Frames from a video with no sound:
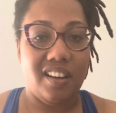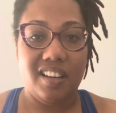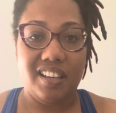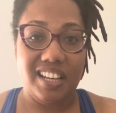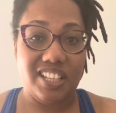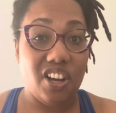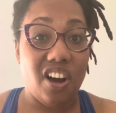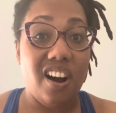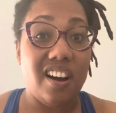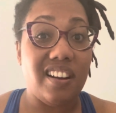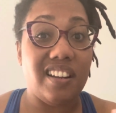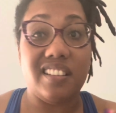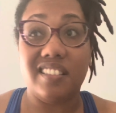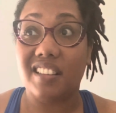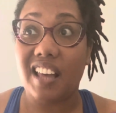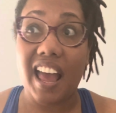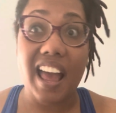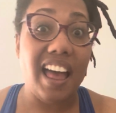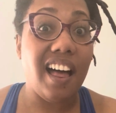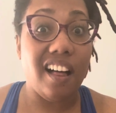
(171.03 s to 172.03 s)
it's hot as
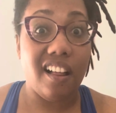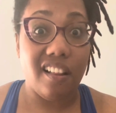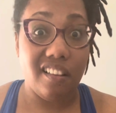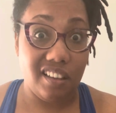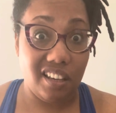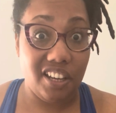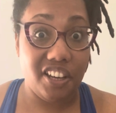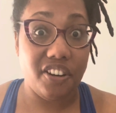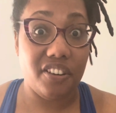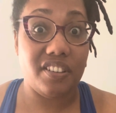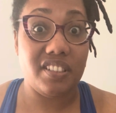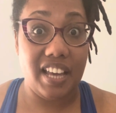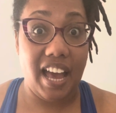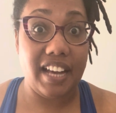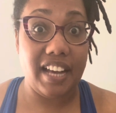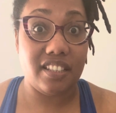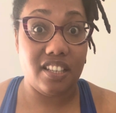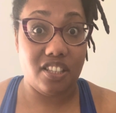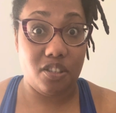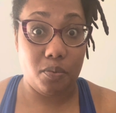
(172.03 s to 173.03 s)
hell here in
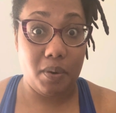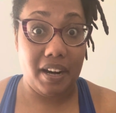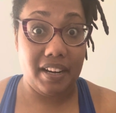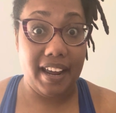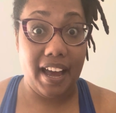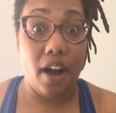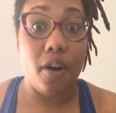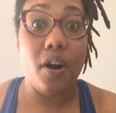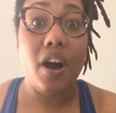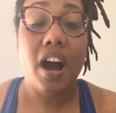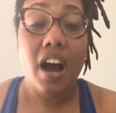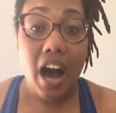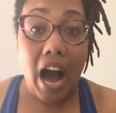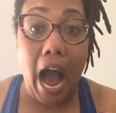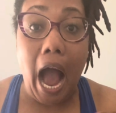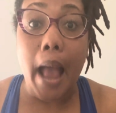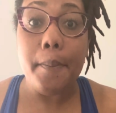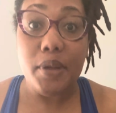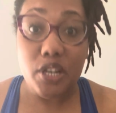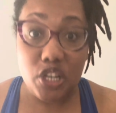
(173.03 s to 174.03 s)
Texas right now.
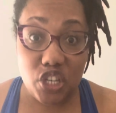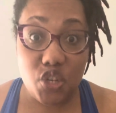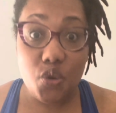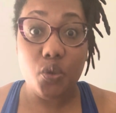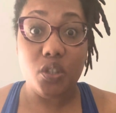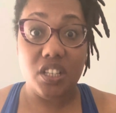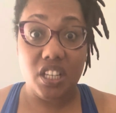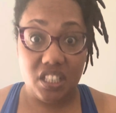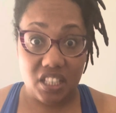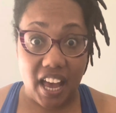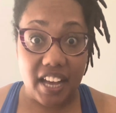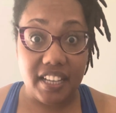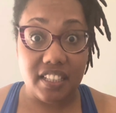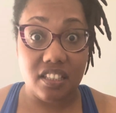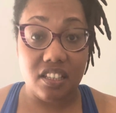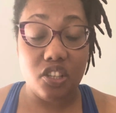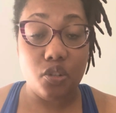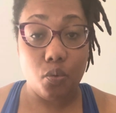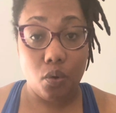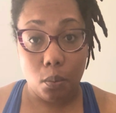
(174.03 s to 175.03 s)
I'm in Houston,
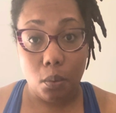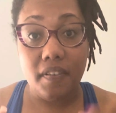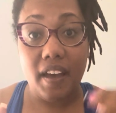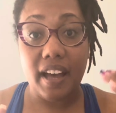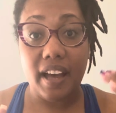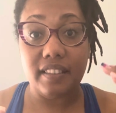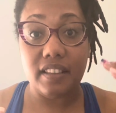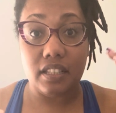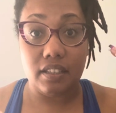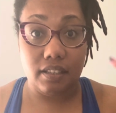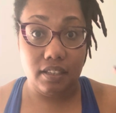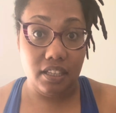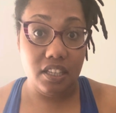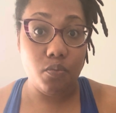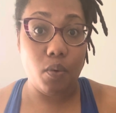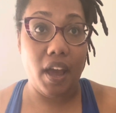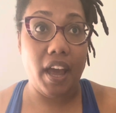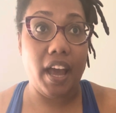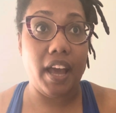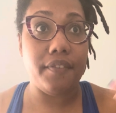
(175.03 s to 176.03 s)
Texas, where we've had this heat
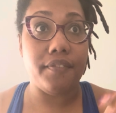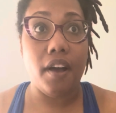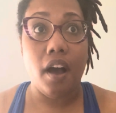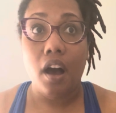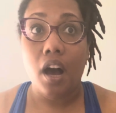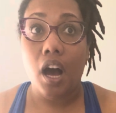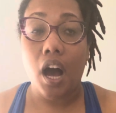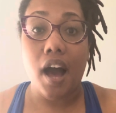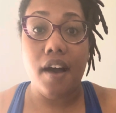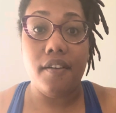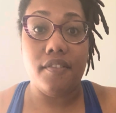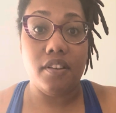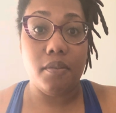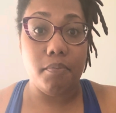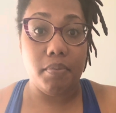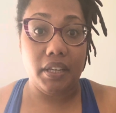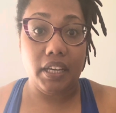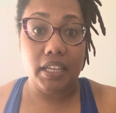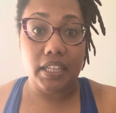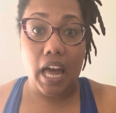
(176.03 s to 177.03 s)
wave of it
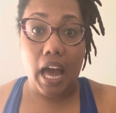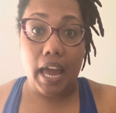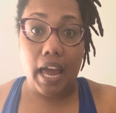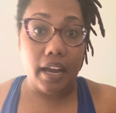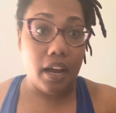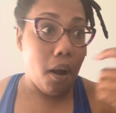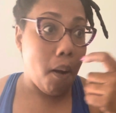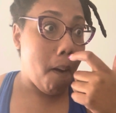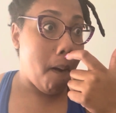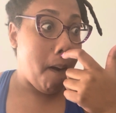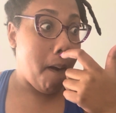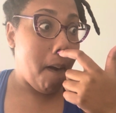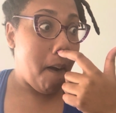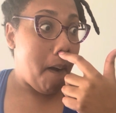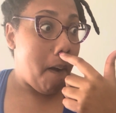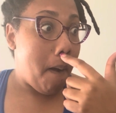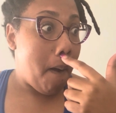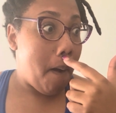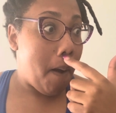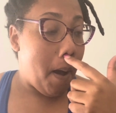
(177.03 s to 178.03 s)
being like
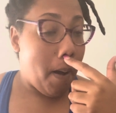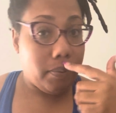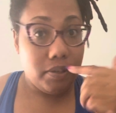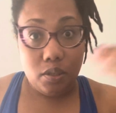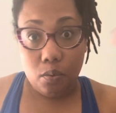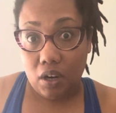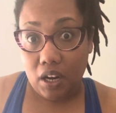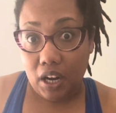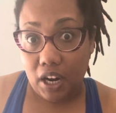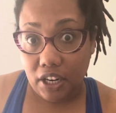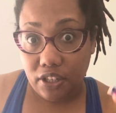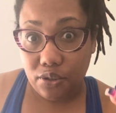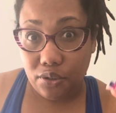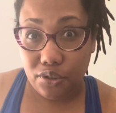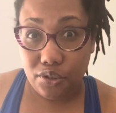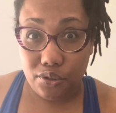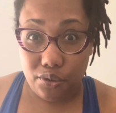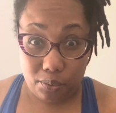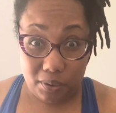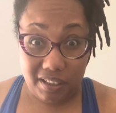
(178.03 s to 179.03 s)
up to 100
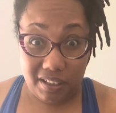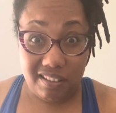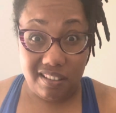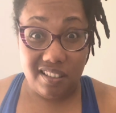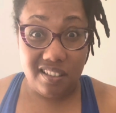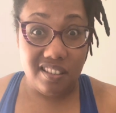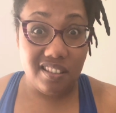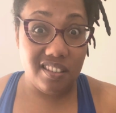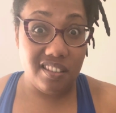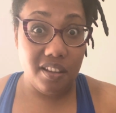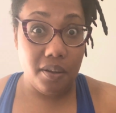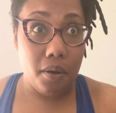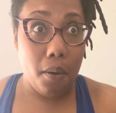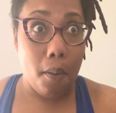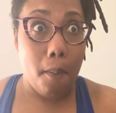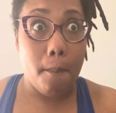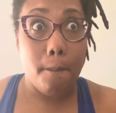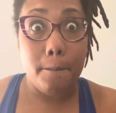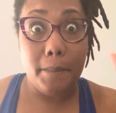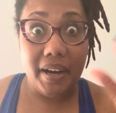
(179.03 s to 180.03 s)
degrees,
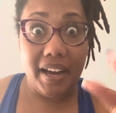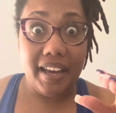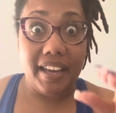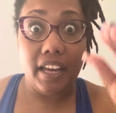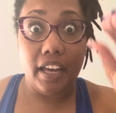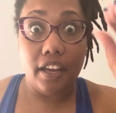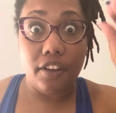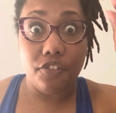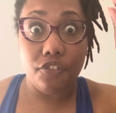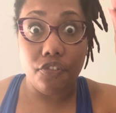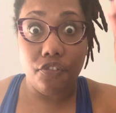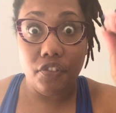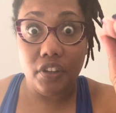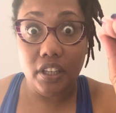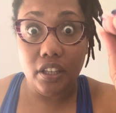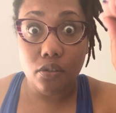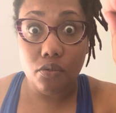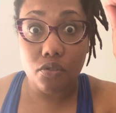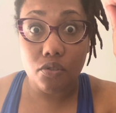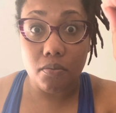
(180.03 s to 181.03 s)
but it feels